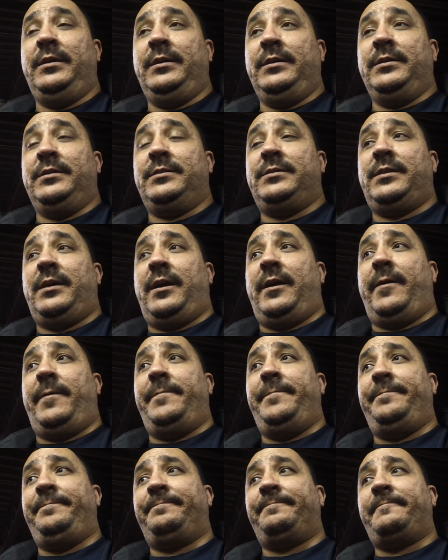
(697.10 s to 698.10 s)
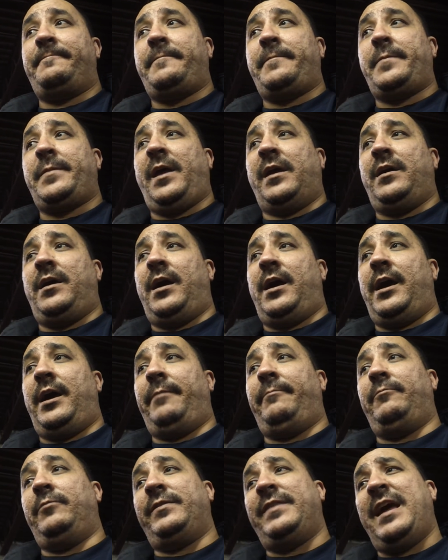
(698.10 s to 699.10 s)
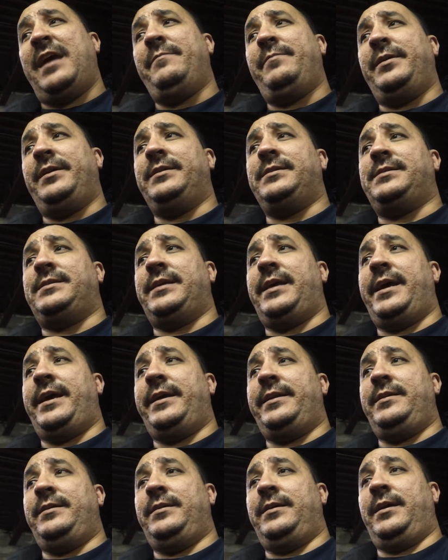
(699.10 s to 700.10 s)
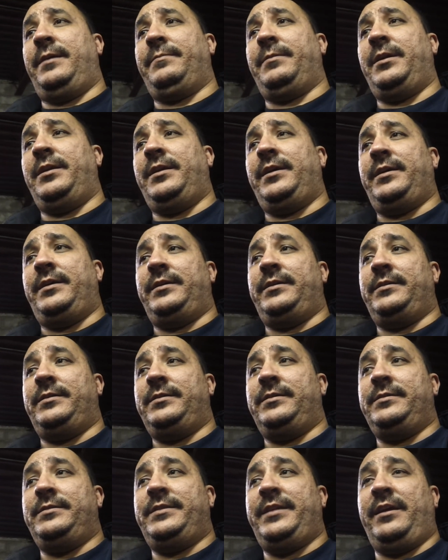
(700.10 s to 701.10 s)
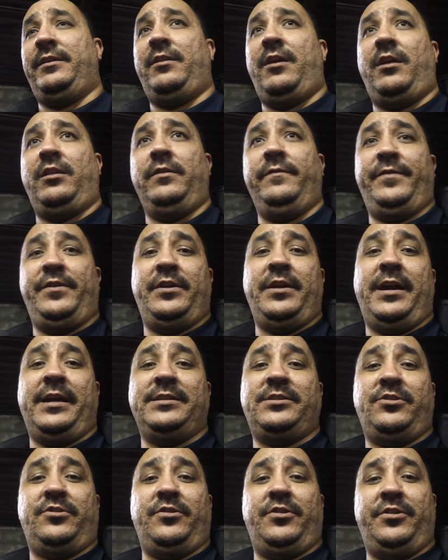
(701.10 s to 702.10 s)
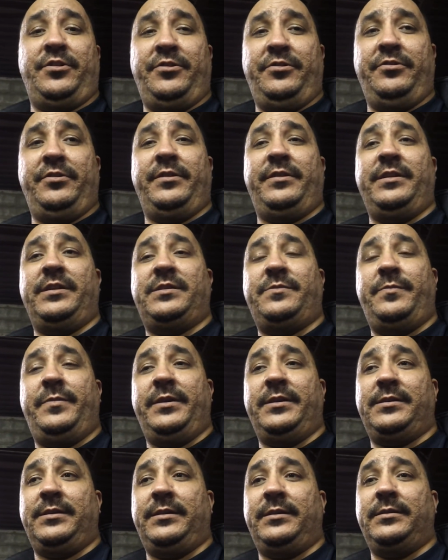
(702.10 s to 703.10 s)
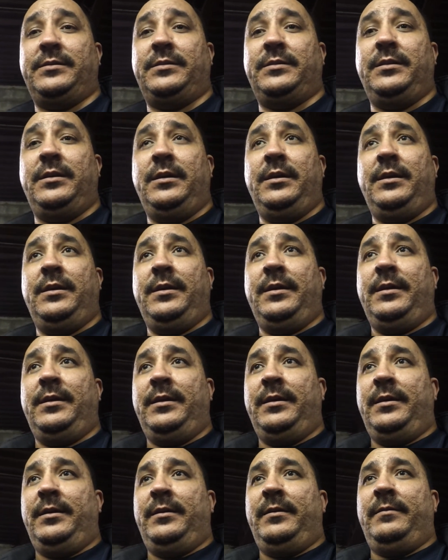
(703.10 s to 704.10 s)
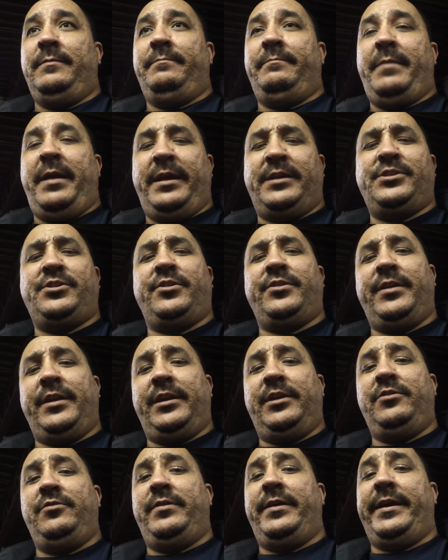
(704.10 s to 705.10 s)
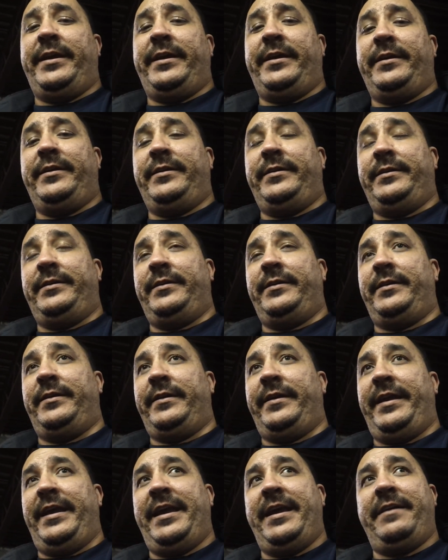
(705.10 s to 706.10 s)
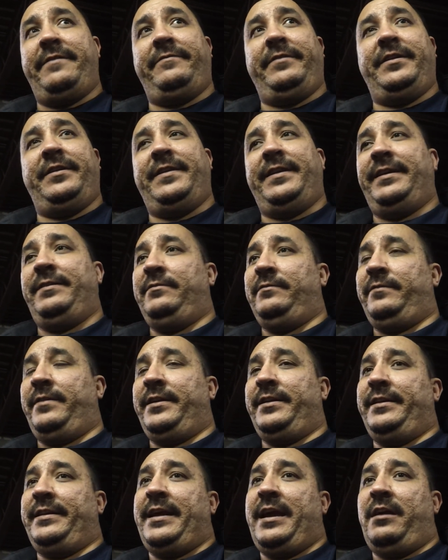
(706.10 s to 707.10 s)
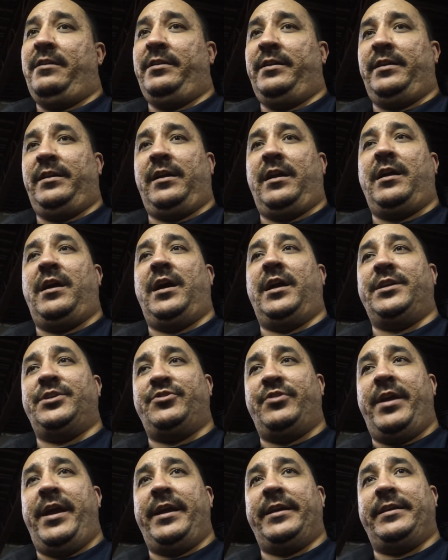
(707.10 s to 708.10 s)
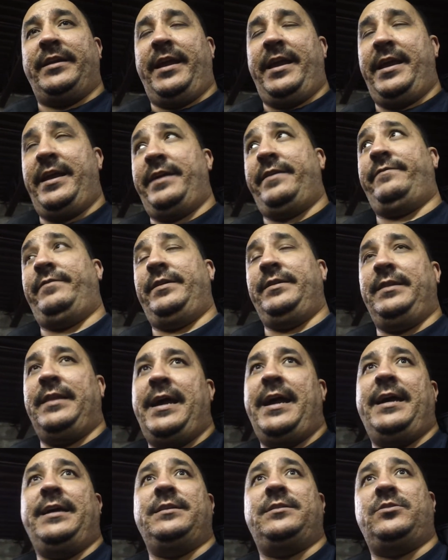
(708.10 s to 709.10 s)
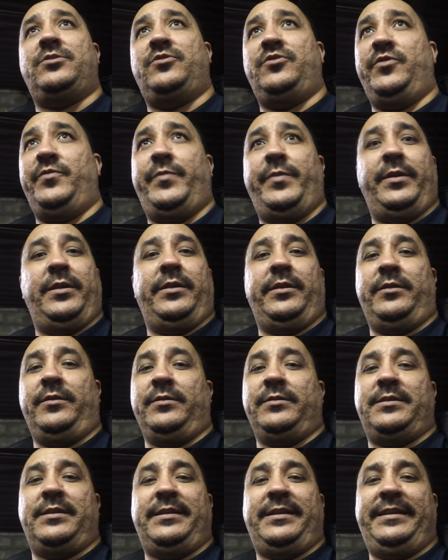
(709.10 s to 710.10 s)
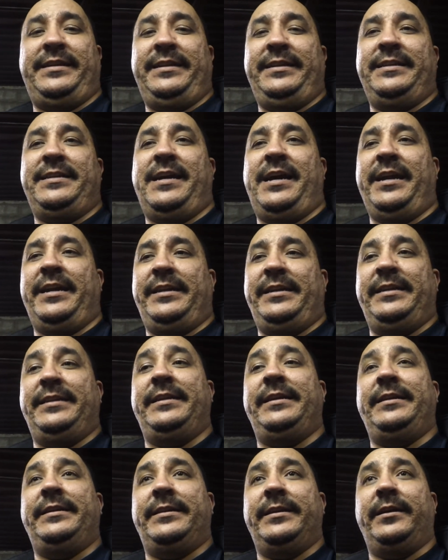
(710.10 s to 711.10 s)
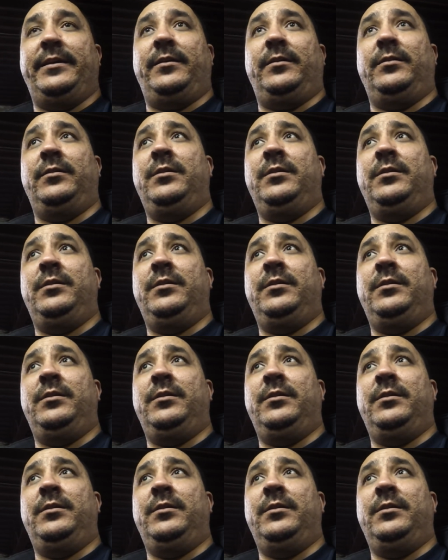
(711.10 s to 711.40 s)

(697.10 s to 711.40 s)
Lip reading: So with that being said, I'm going to tell all of you guys that are new to this business, make sure that you get everything written down in a contract. Every last stupid little teeny tiny detail.